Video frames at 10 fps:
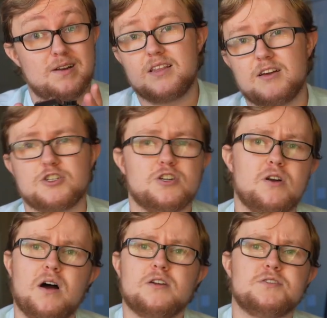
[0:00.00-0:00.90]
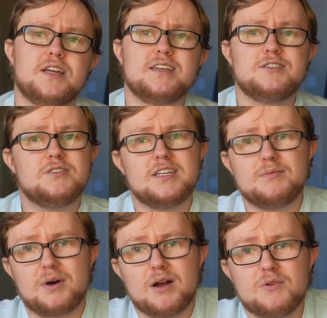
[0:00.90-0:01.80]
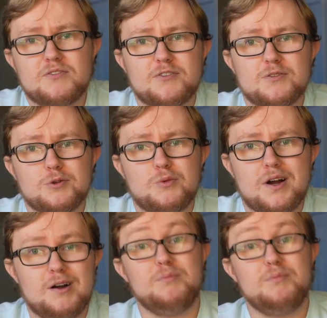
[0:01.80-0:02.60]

Now sure, auto settings you can get by with for a little while,